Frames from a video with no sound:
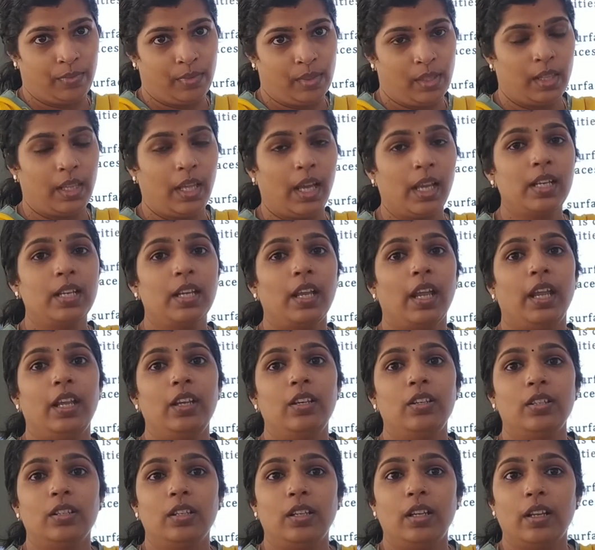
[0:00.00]
That
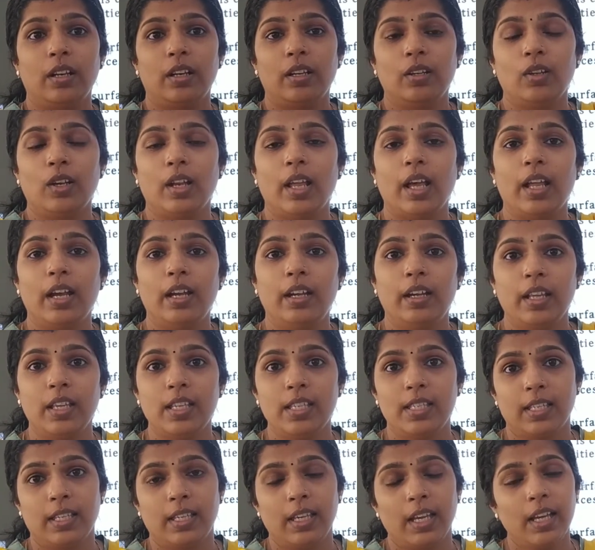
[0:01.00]
irregularities
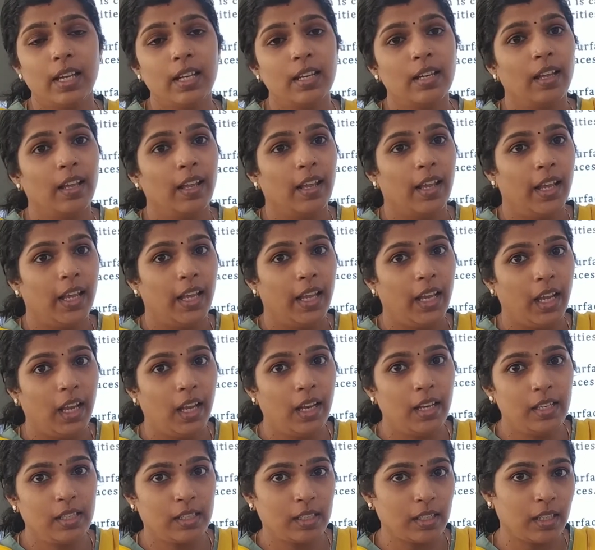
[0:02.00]
get
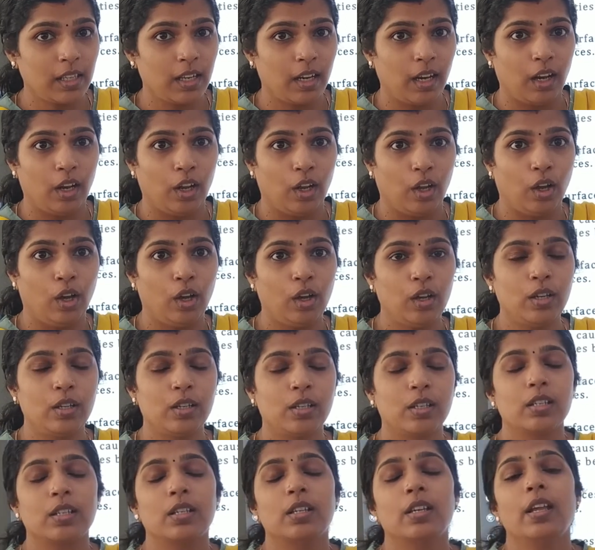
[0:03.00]

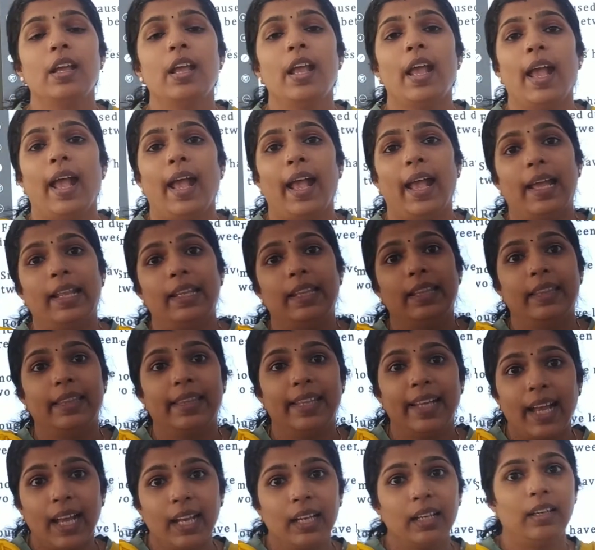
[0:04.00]
interlocked, and
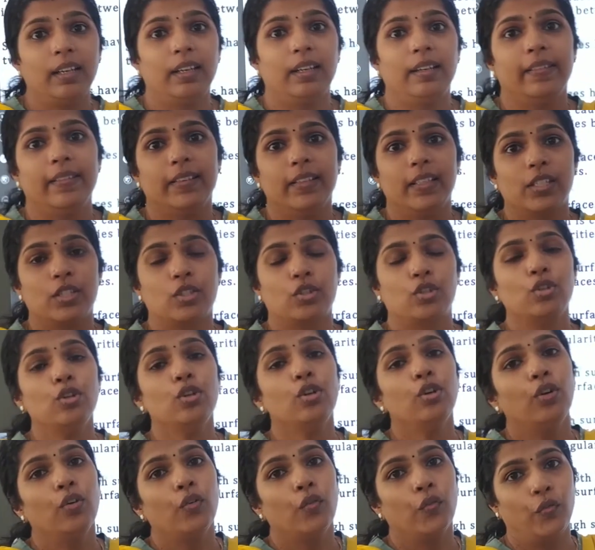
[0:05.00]
that leads to
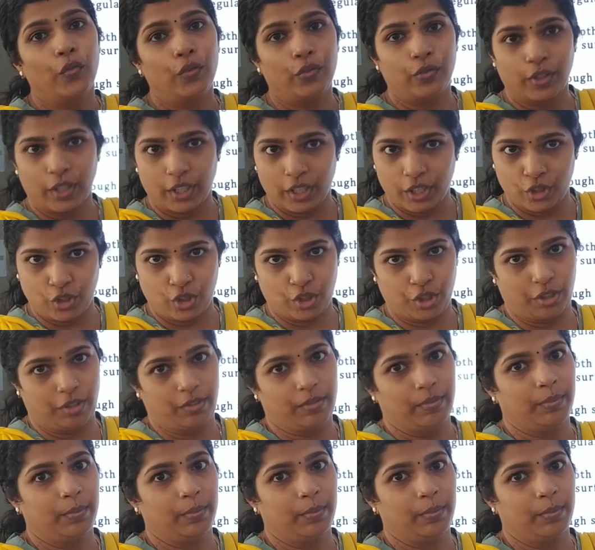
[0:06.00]
friction.